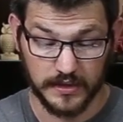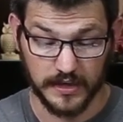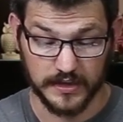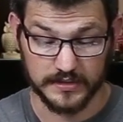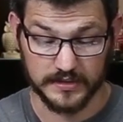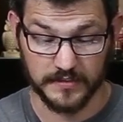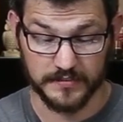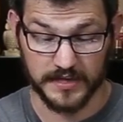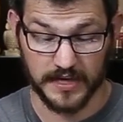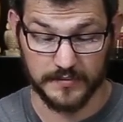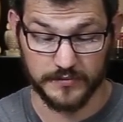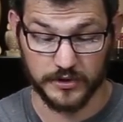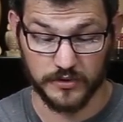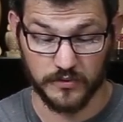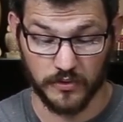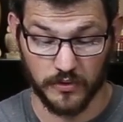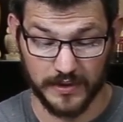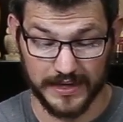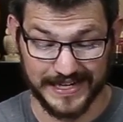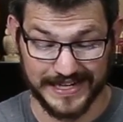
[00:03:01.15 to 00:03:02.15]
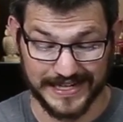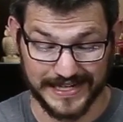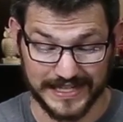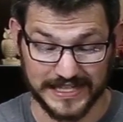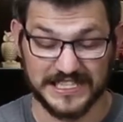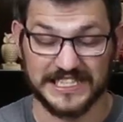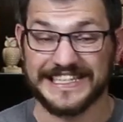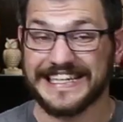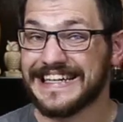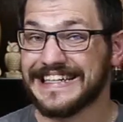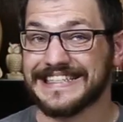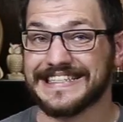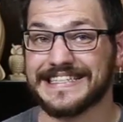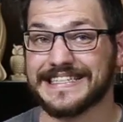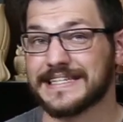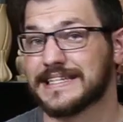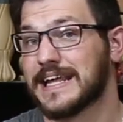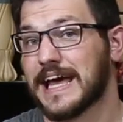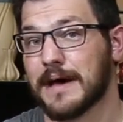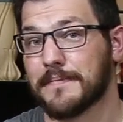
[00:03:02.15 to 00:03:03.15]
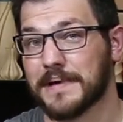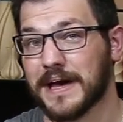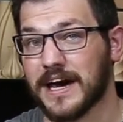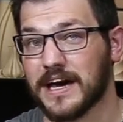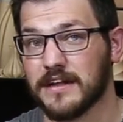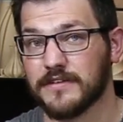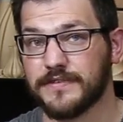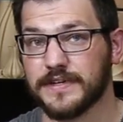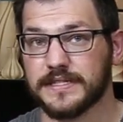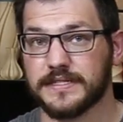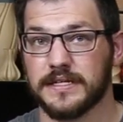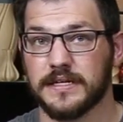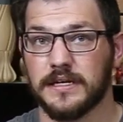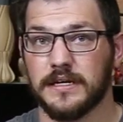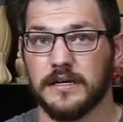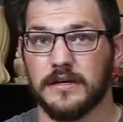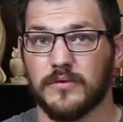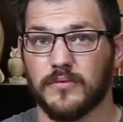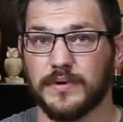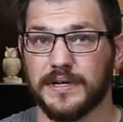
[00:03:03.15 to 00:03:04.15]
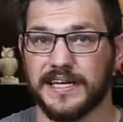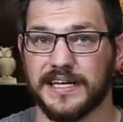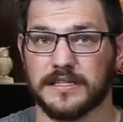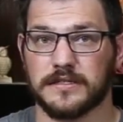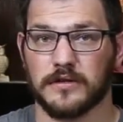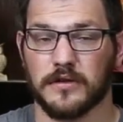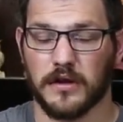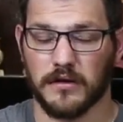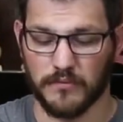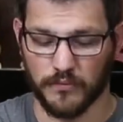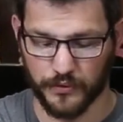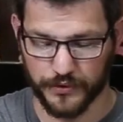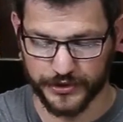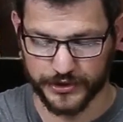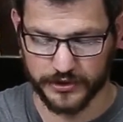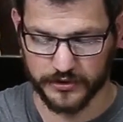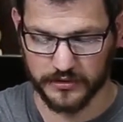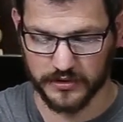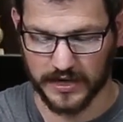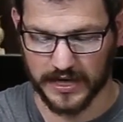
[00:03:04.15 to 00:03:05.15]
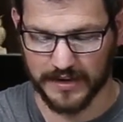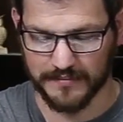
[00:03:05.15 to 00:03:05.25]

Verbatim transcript: Uh, sometimes you will get a clean snap out of it when it gets a lot of moisture.